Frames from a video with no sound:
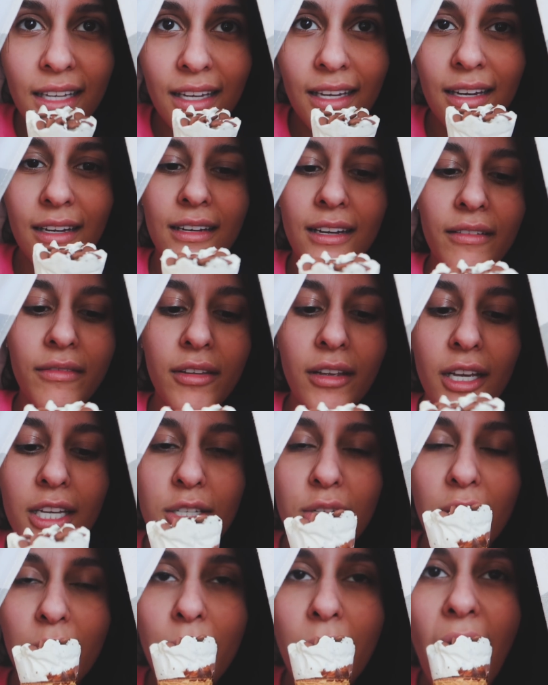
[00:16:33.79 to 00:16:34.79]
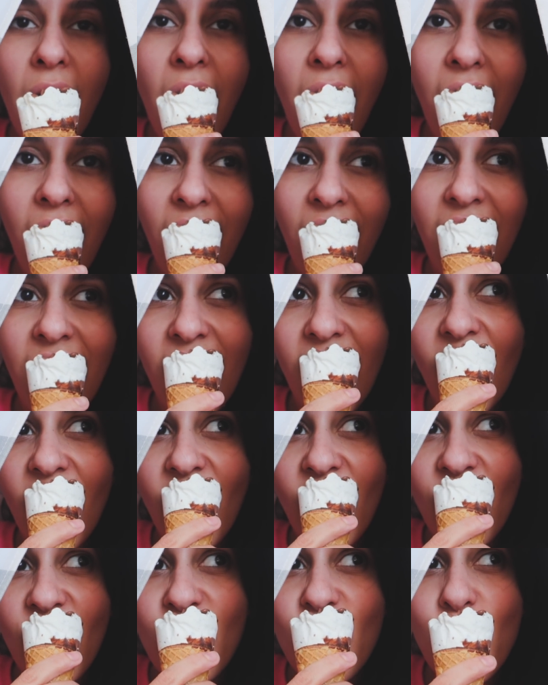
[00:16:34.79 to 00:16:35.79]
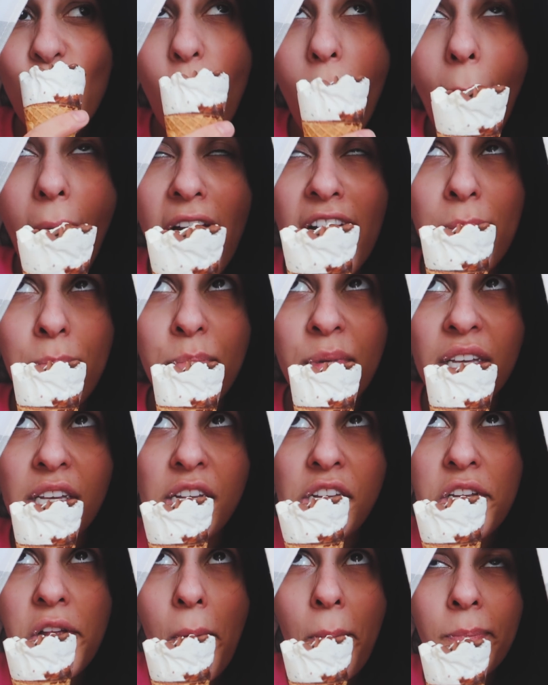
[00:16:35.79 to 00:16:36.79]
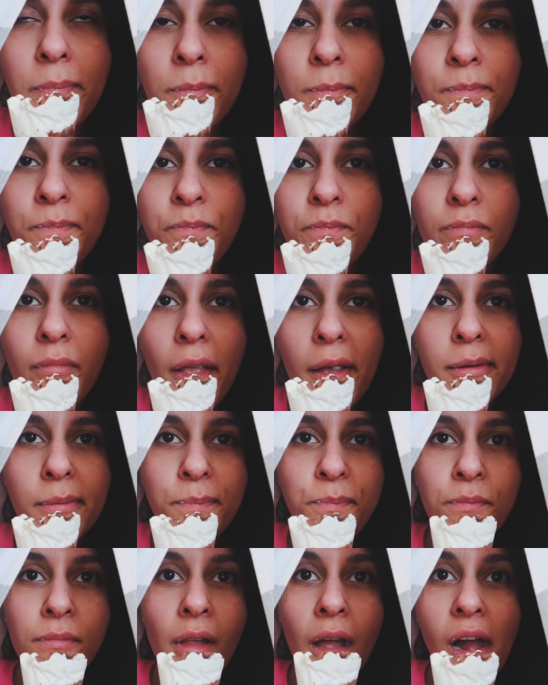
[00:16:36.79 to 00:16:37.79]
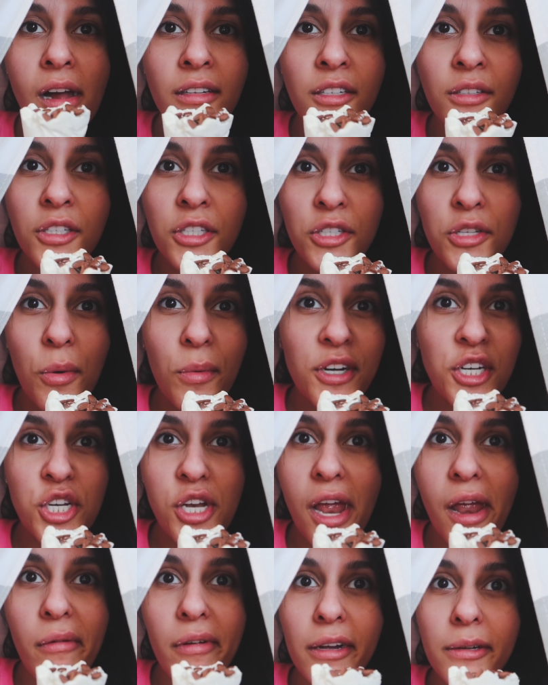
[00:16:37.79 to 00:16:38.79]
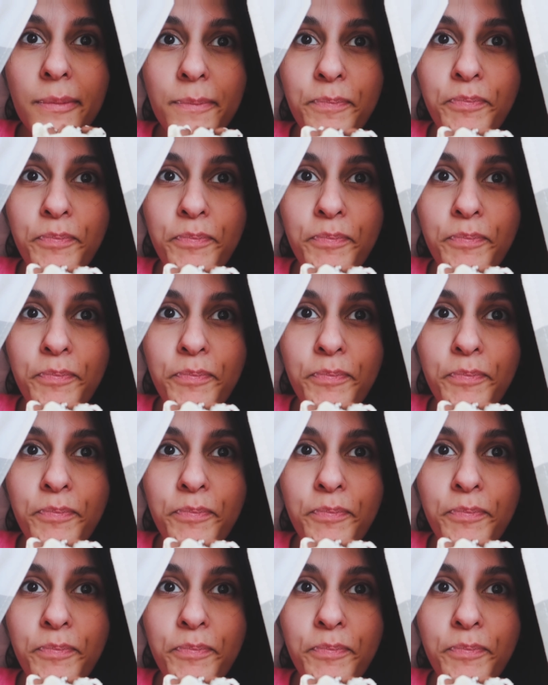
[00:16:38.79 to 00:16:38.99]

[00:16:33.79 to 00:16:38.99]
here and have the ice cream. In peace. Because I don't want to share it.